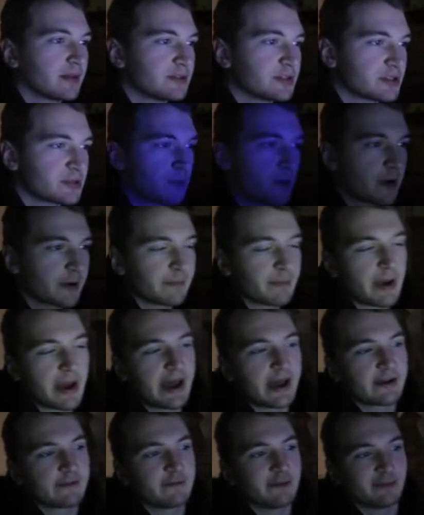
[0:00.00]
just one
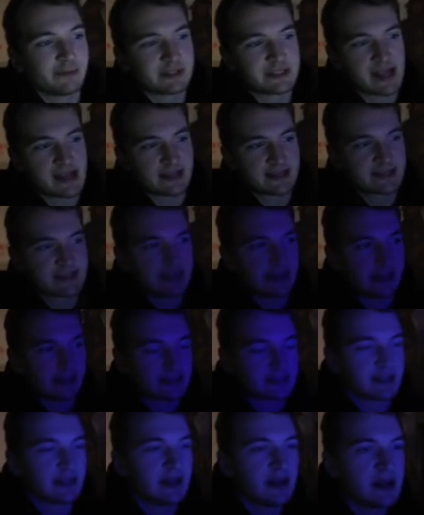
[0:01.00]
pack from set
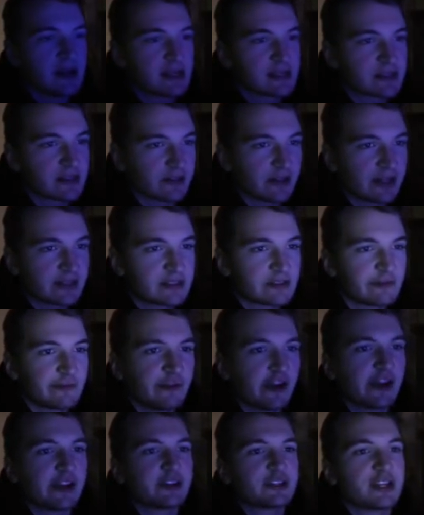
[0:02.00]
six. So let's
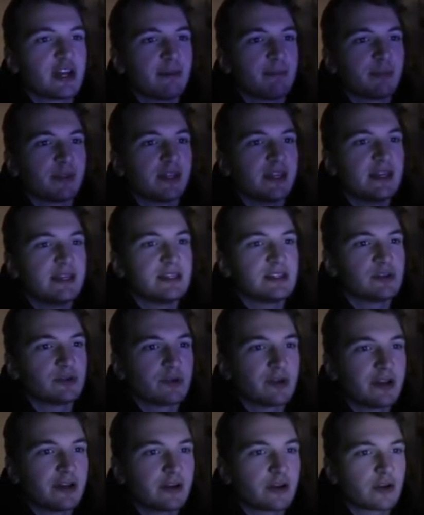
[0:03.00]
finish up these
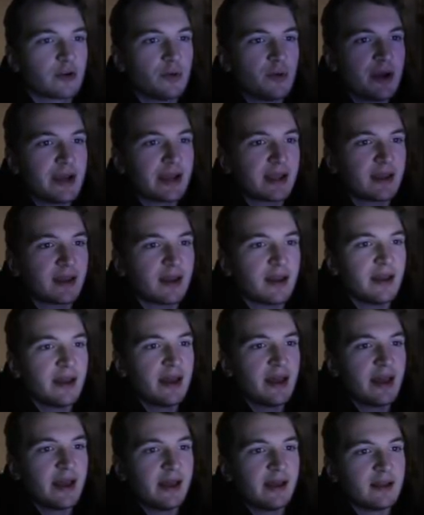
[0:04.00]
real quick.
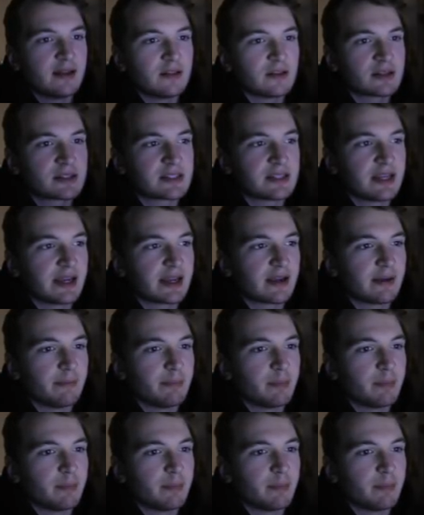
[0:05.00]
Looks like a